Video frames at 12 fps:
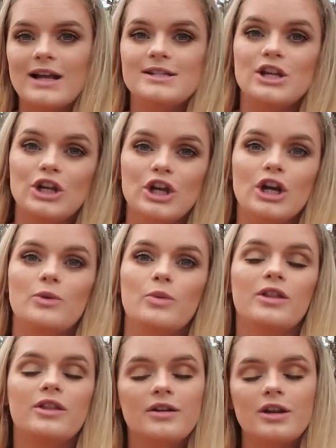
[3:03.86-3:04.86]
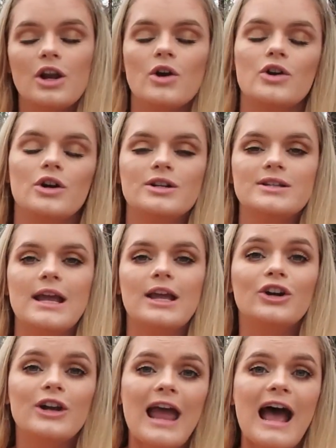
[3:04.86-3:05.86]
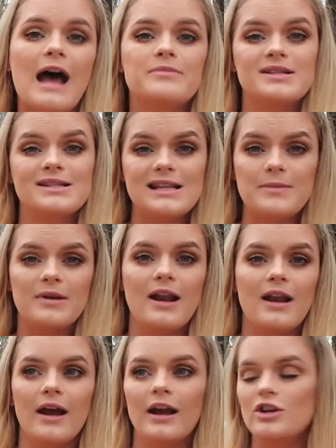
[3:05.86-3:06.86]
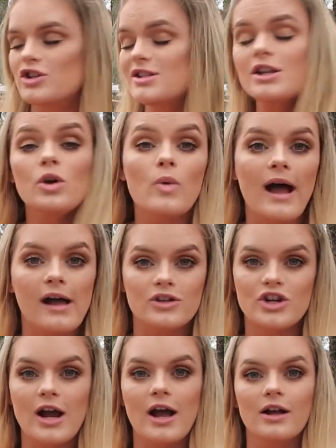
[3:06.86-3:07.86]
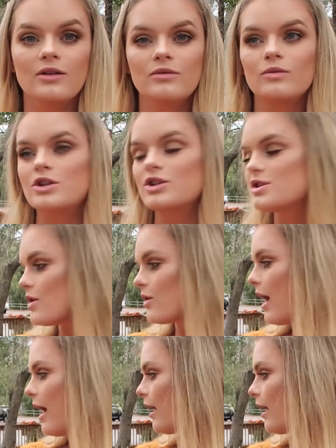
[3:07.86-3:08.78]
I say good, with you know her taking her naps and sleeping at night, she's still a wild child, which is okay.